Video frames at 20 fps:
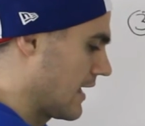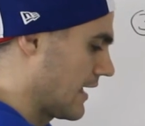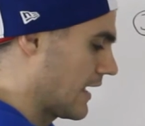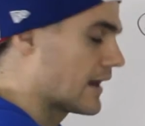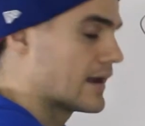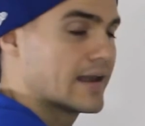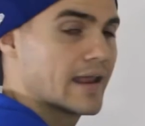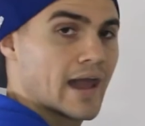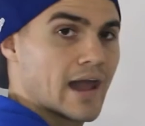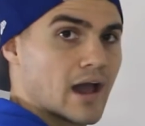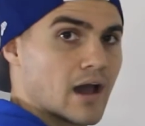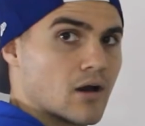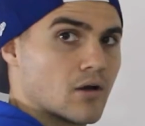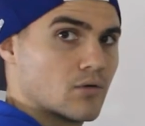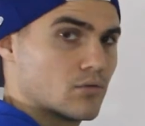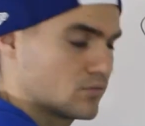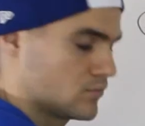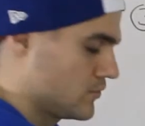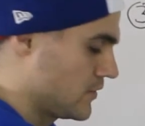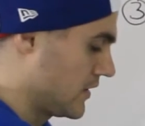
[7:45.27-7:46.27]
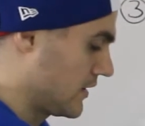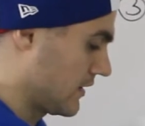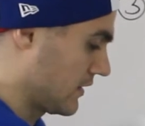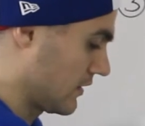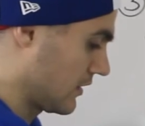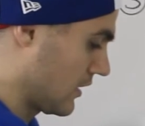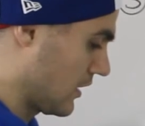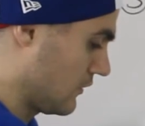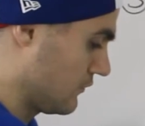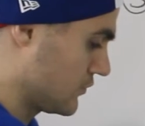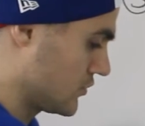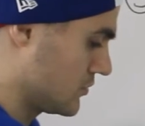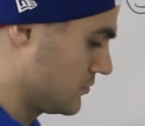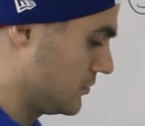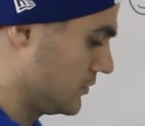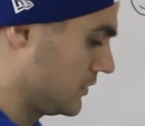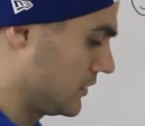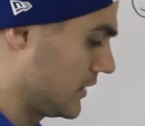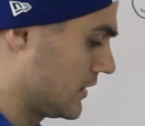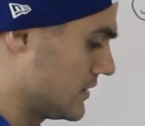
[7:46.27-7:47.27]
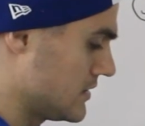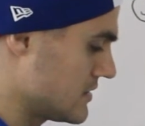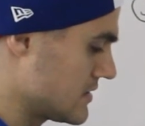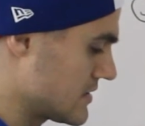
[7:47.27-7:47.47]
And now we can comfortably